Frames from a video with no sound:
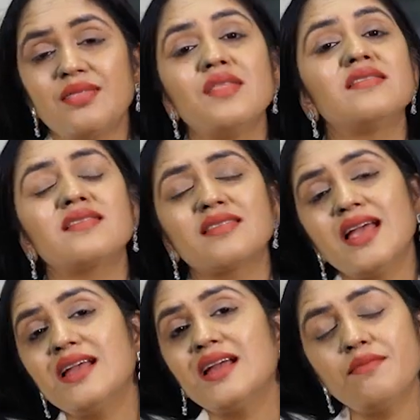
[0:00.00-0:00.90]
There's a
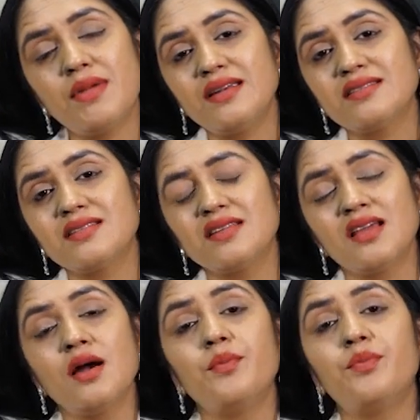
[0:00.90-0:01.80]
saying in medicine,
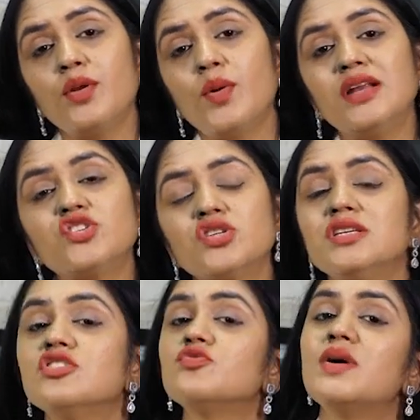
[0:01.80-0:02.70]
prevention
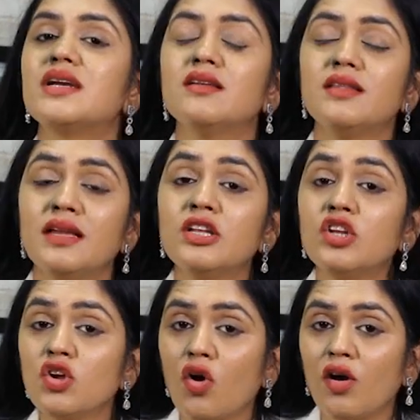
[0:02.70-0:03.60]
is better than
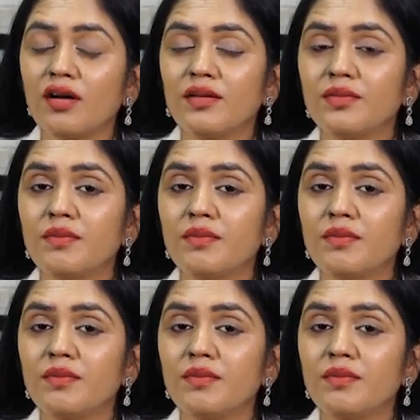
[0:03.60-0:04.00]
cure,